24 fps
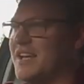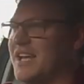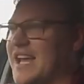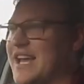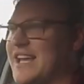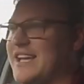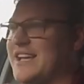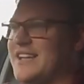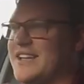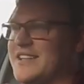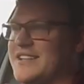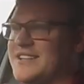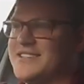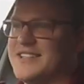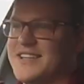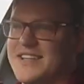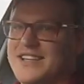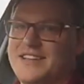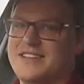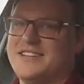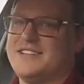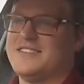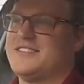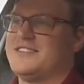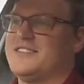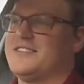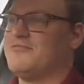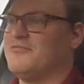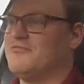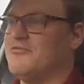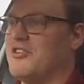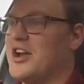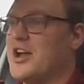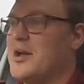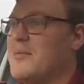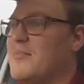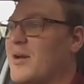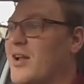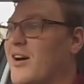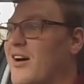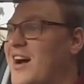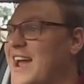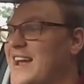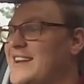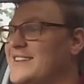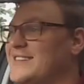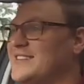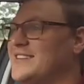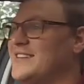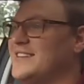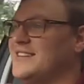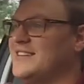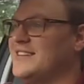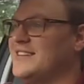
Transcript: heated seats, rear blind,